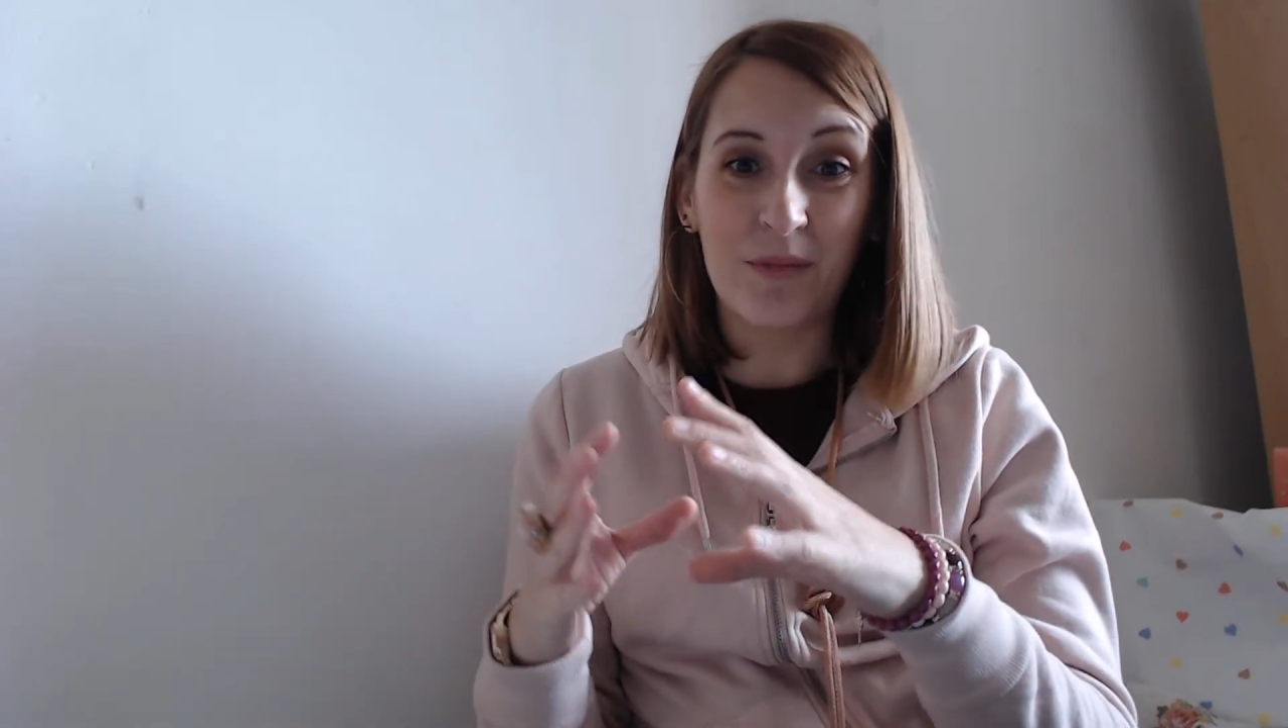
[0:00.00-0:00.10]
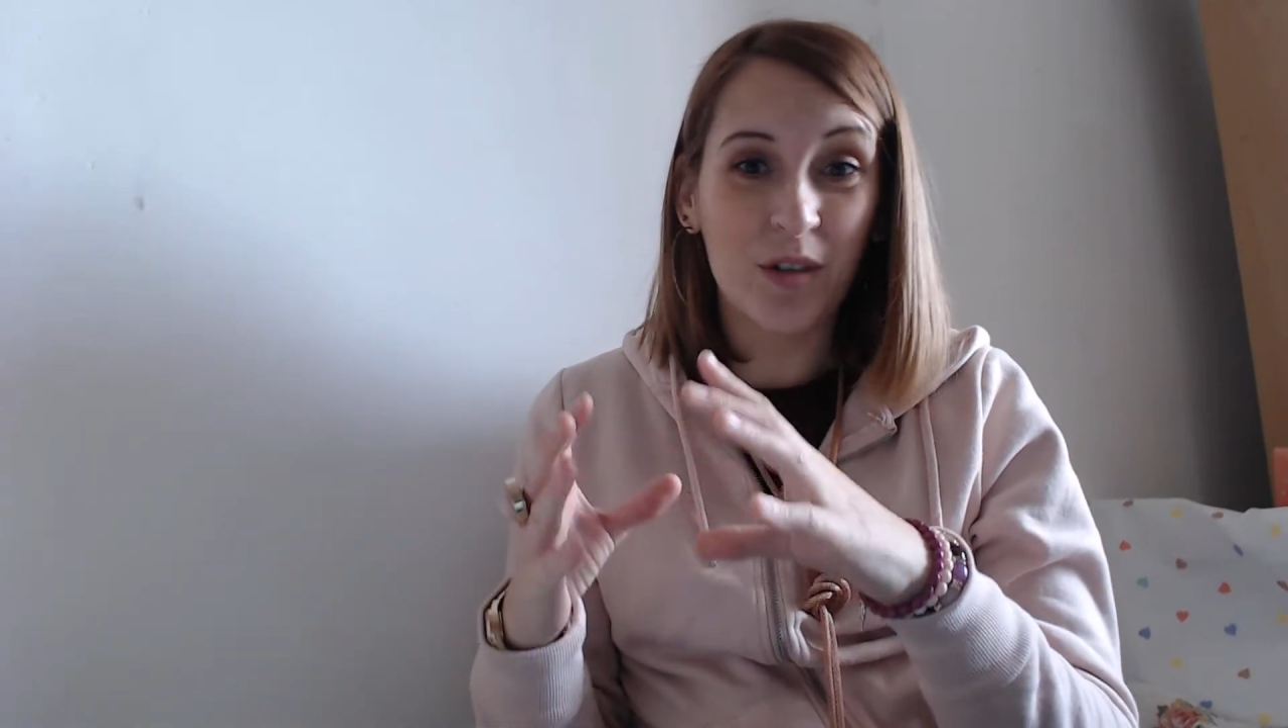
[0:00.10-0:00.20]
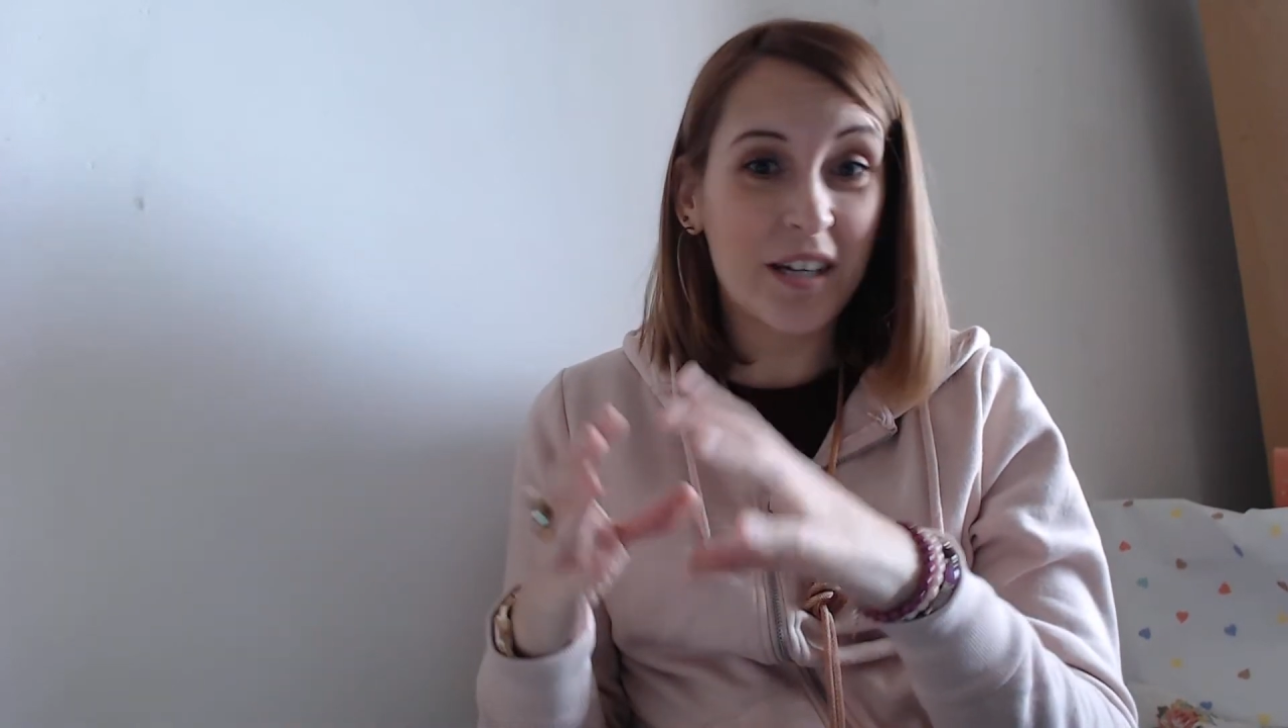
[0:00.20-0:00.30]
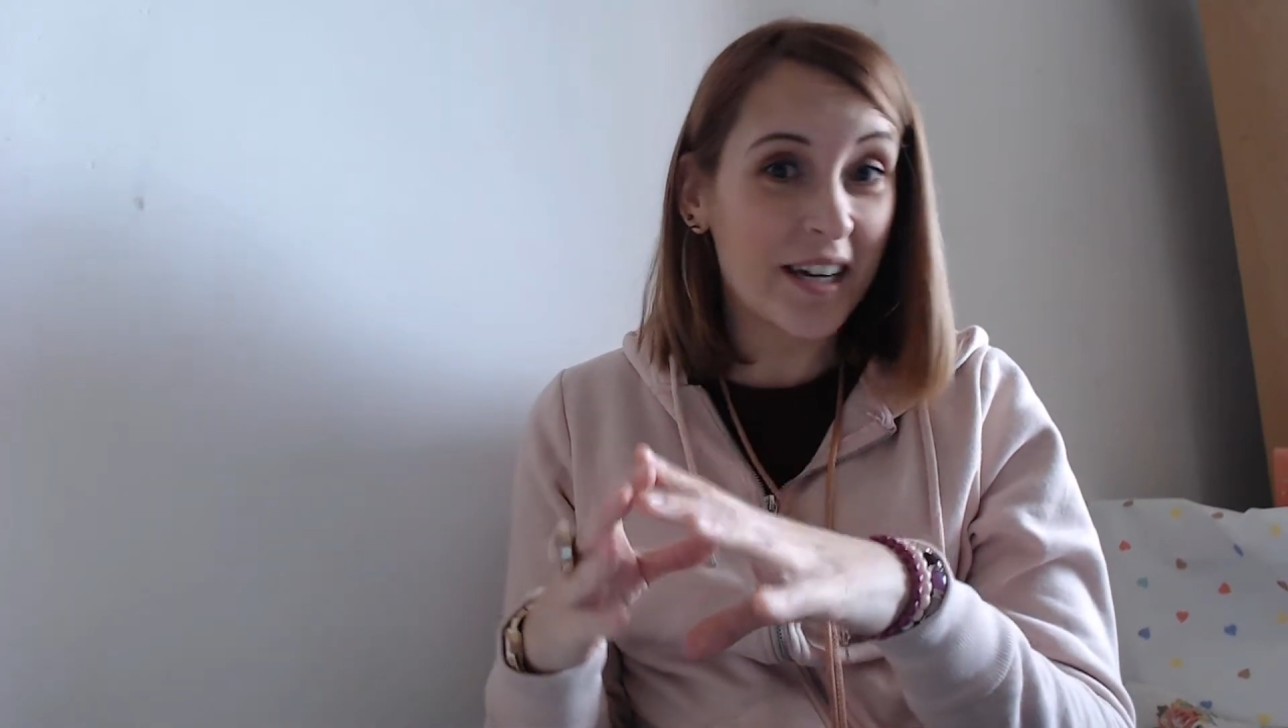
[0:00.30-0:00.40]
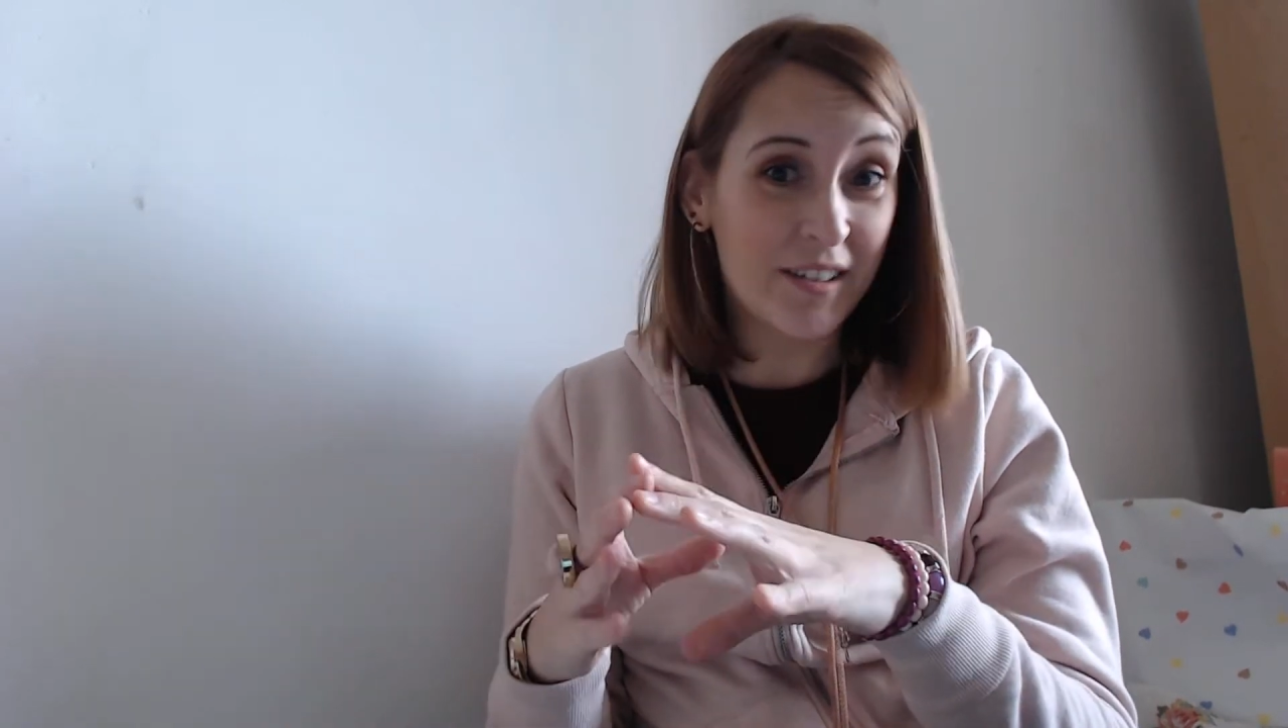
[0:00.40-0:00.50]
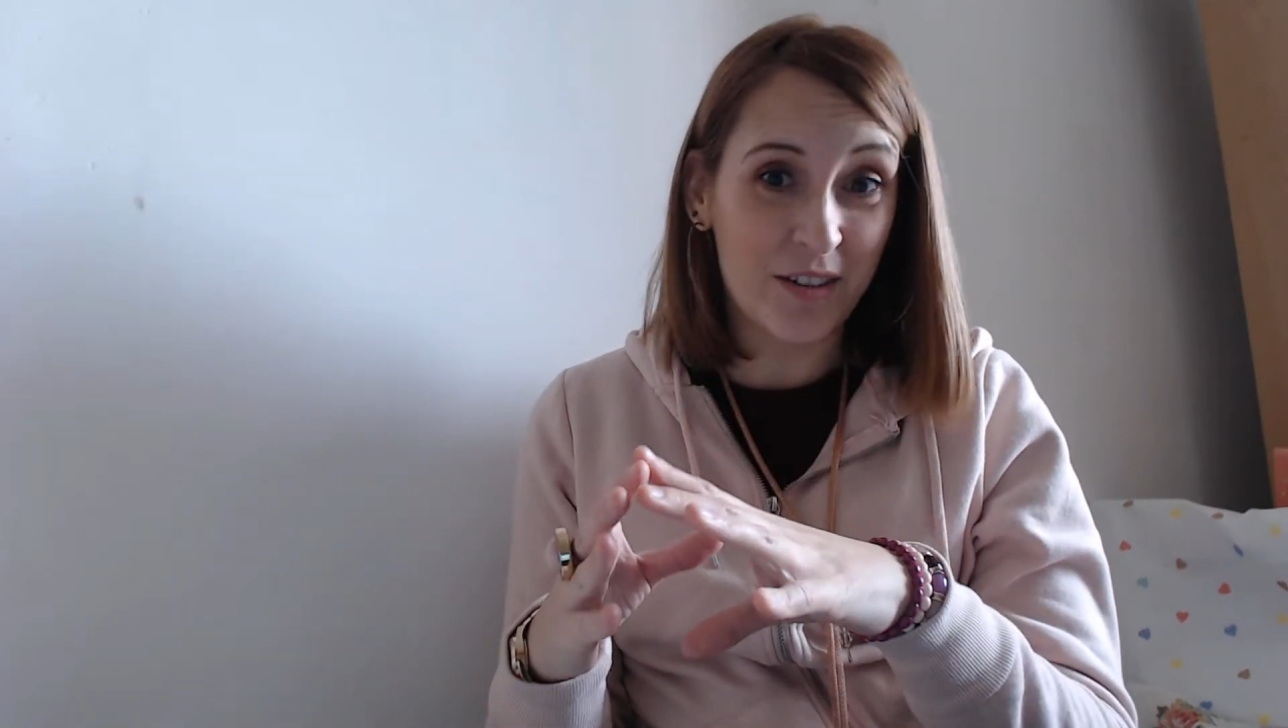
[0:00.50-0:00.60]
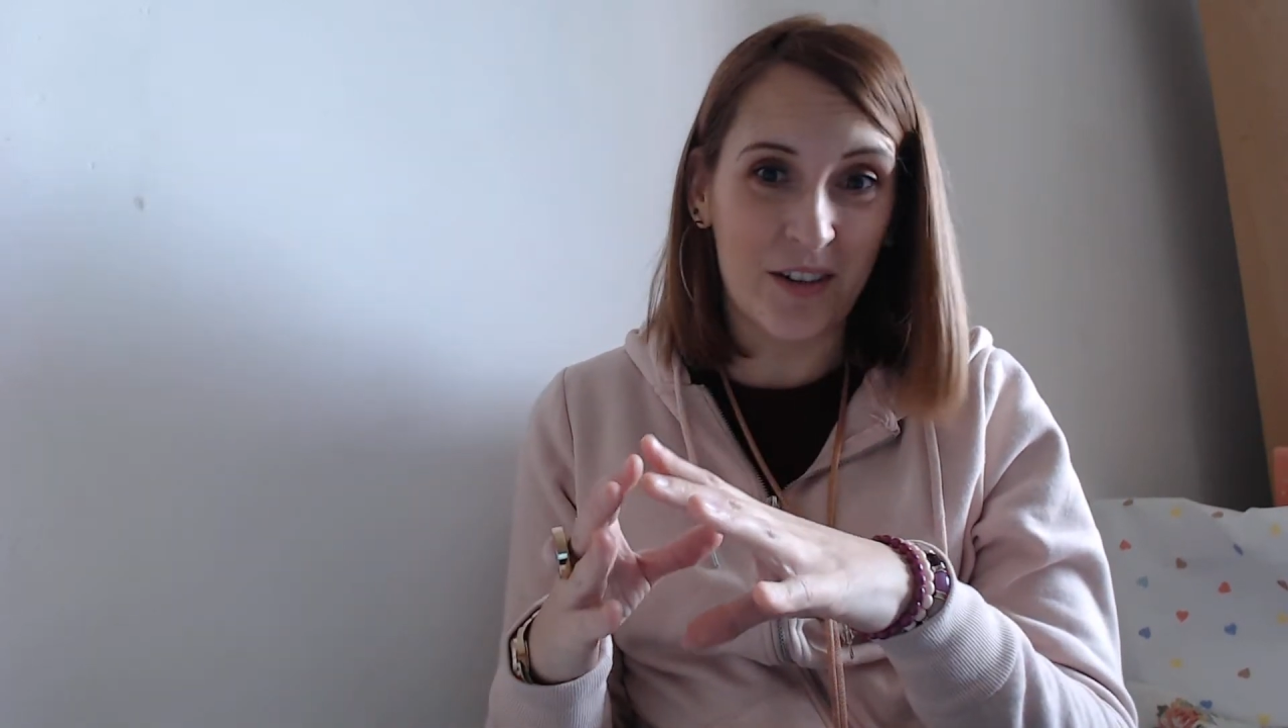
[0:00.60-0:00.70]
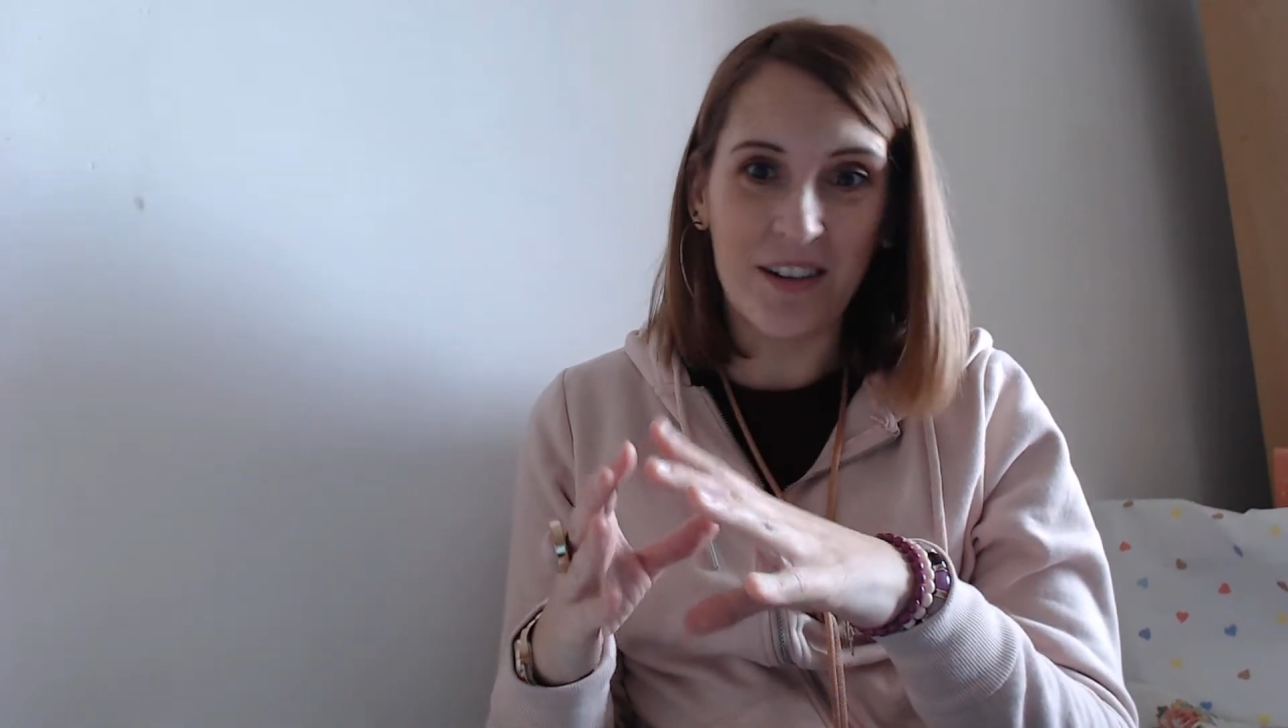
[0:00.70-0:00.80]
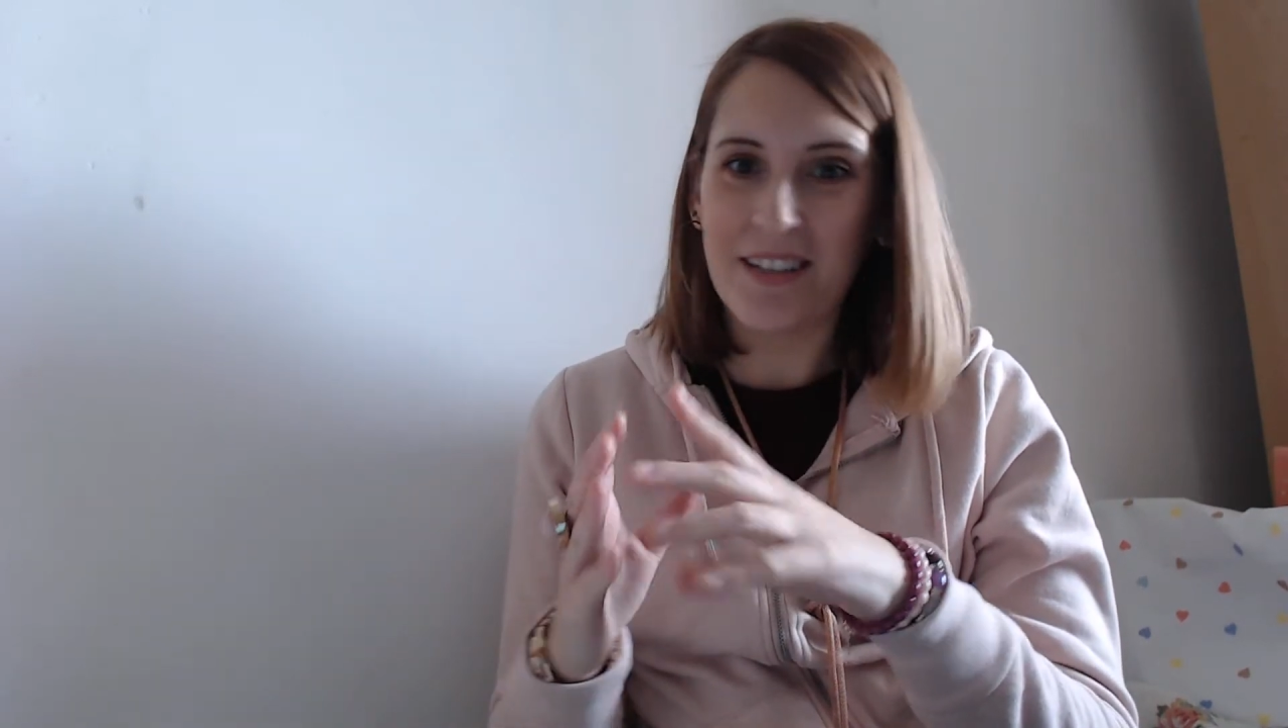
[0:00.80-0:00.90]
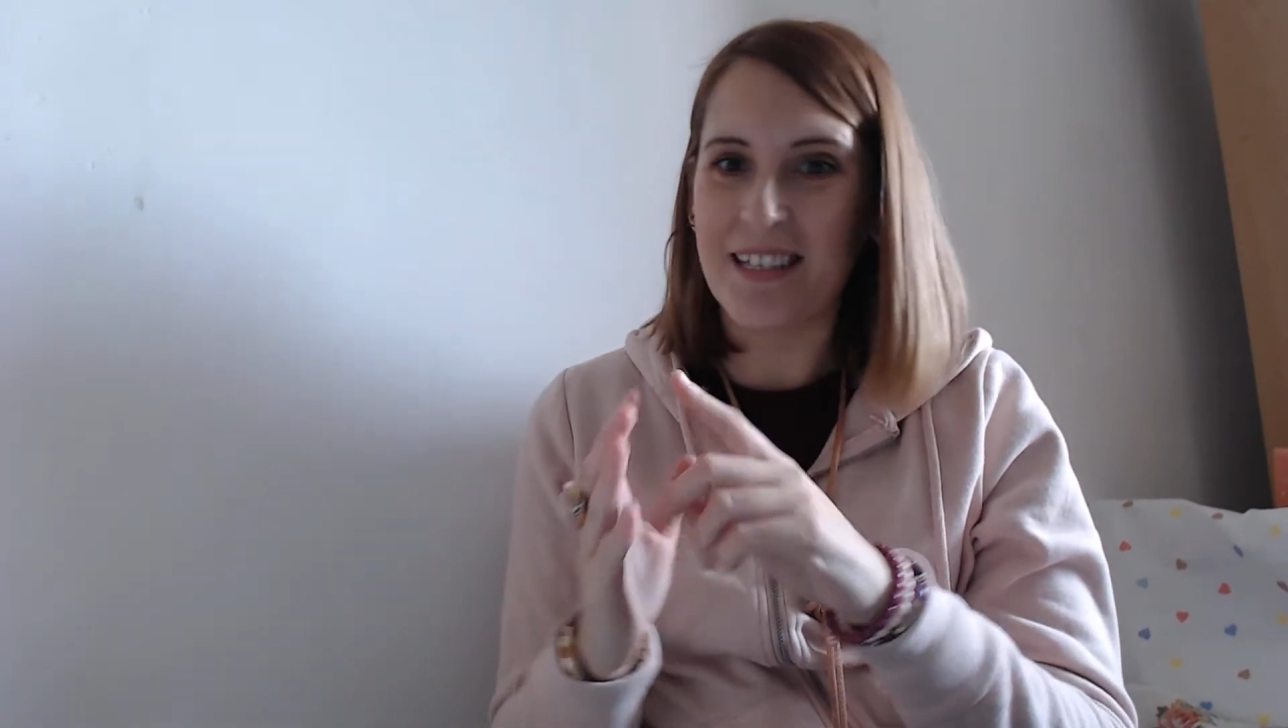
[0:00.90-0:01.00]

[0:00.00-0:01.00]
together,